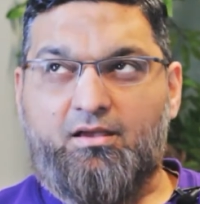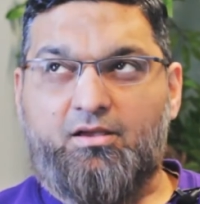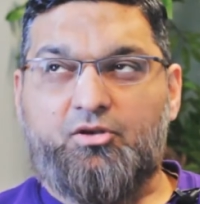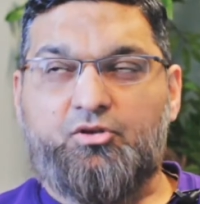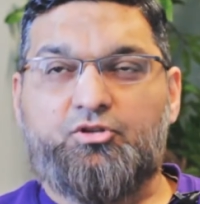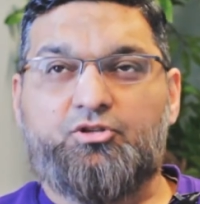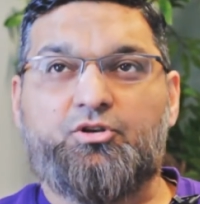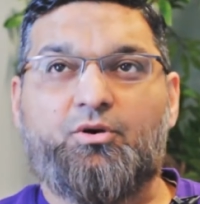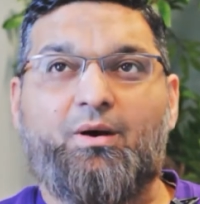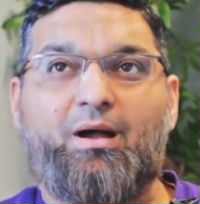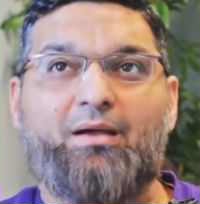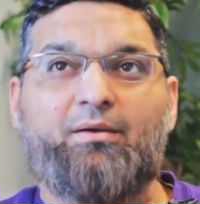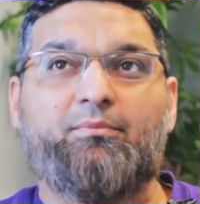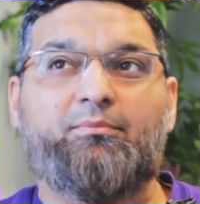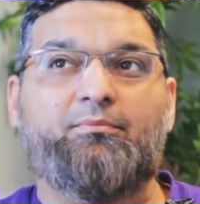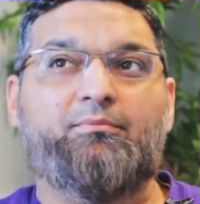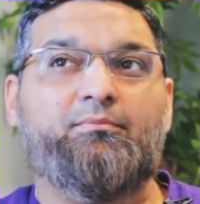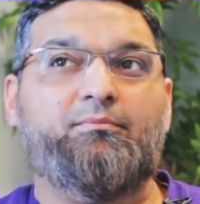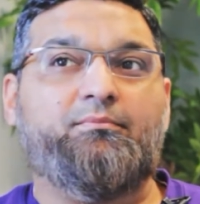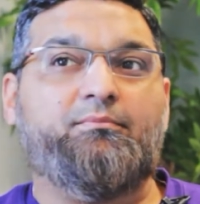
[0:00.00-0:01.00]
So
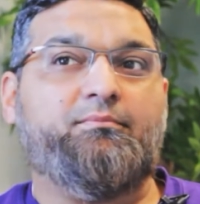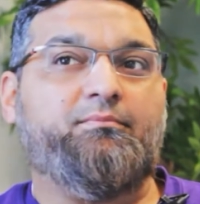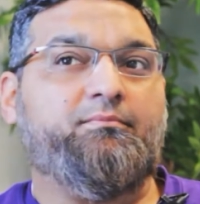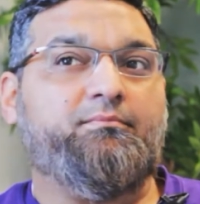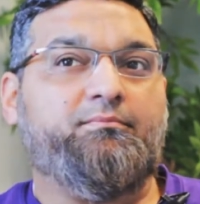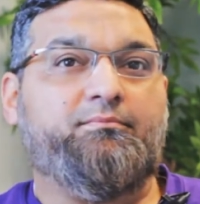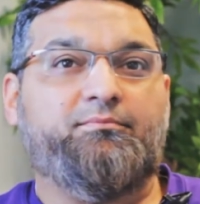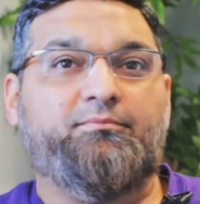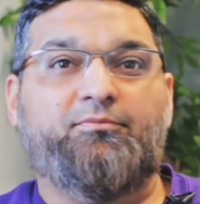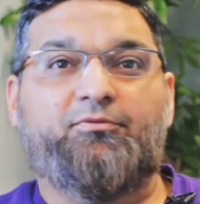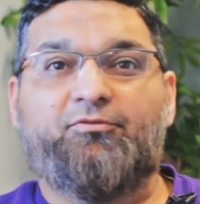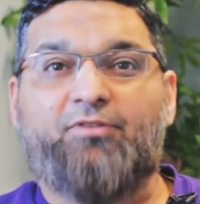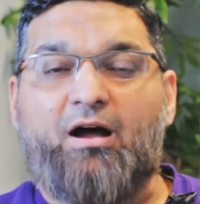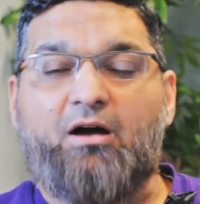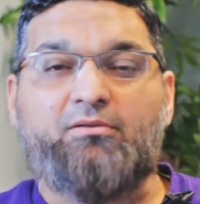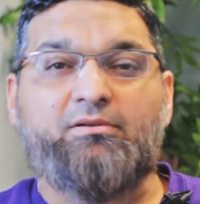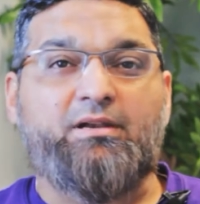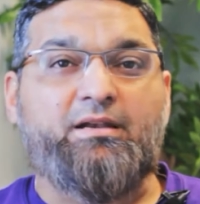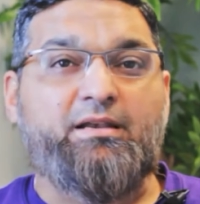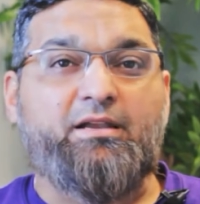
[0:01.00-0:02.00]
I
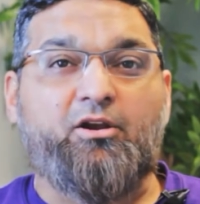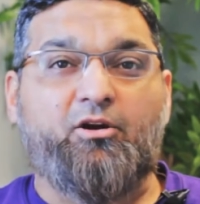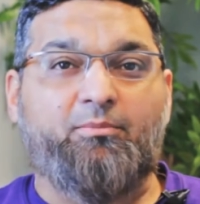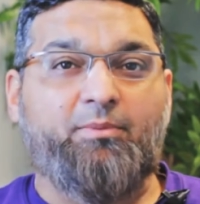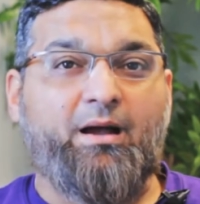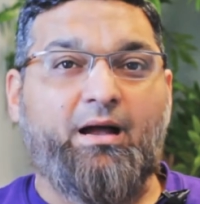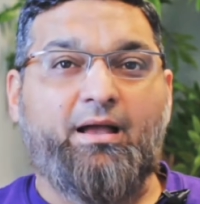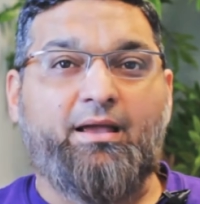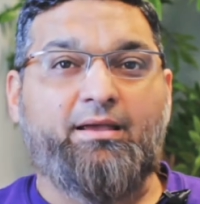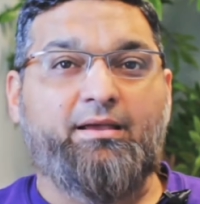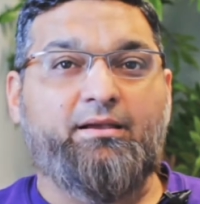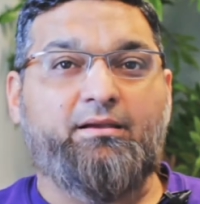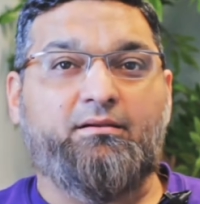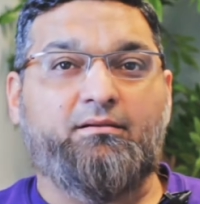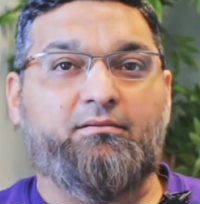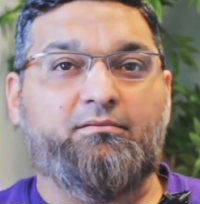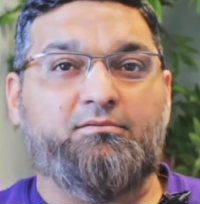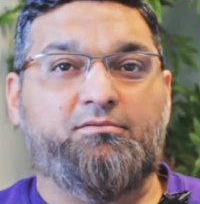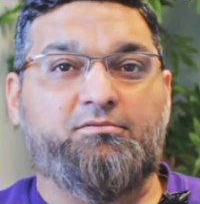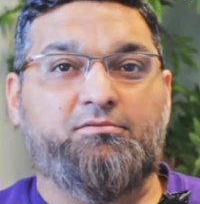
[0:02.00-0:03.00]
found a nearby
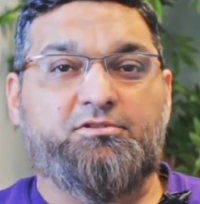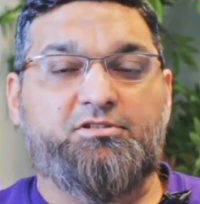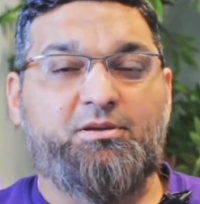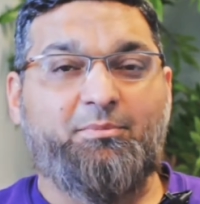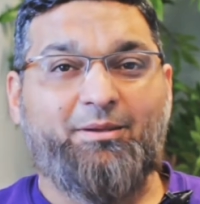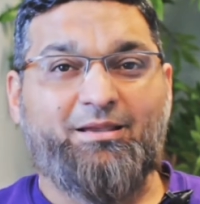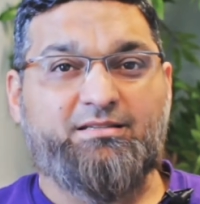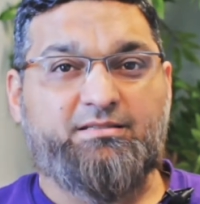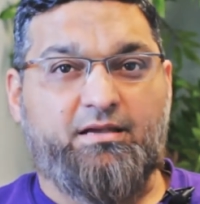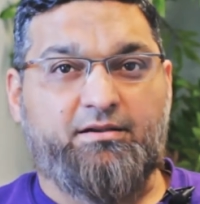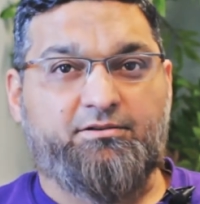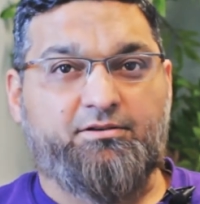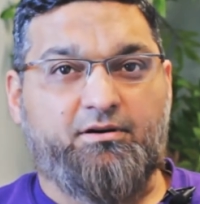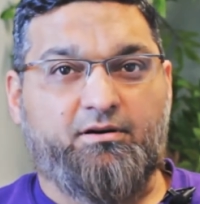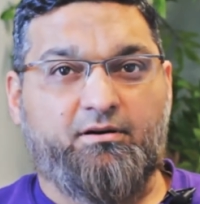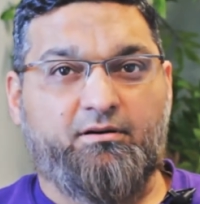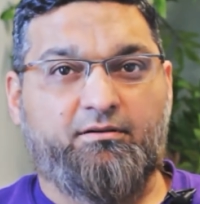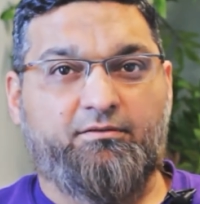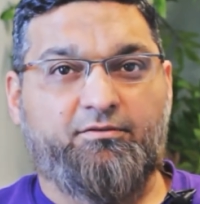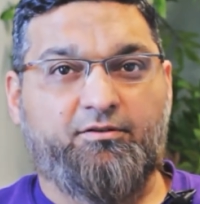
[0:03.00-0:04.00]
shipping
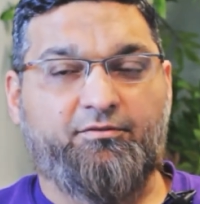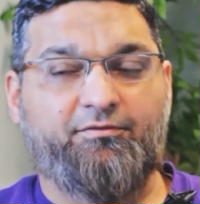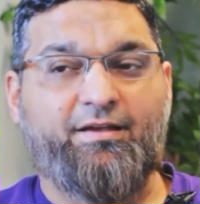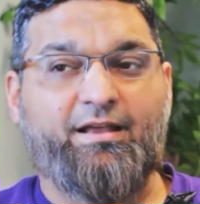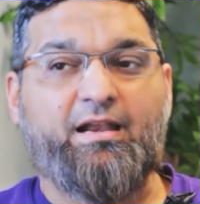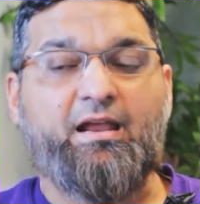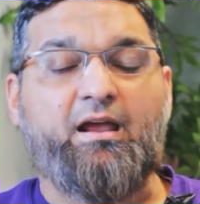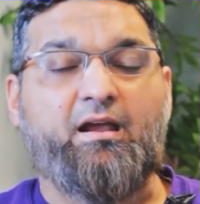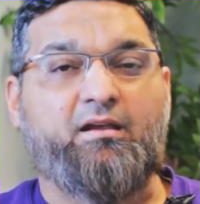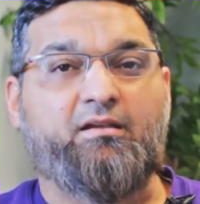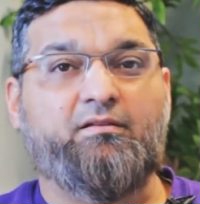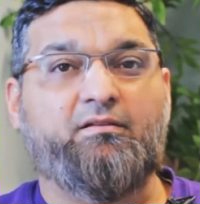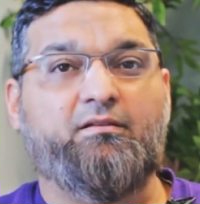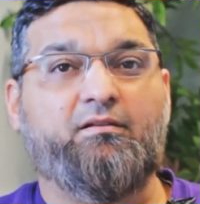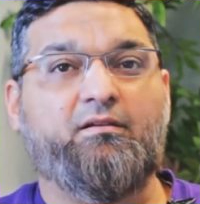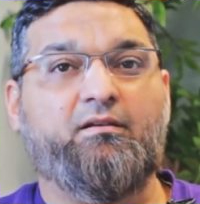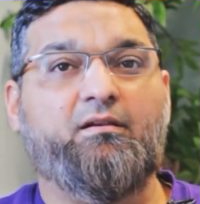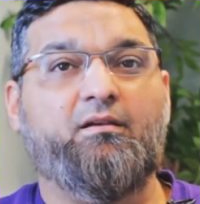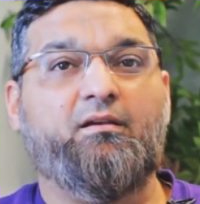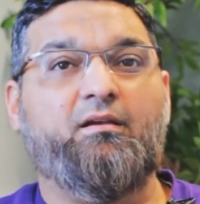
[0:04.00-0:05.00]
center for FedEx.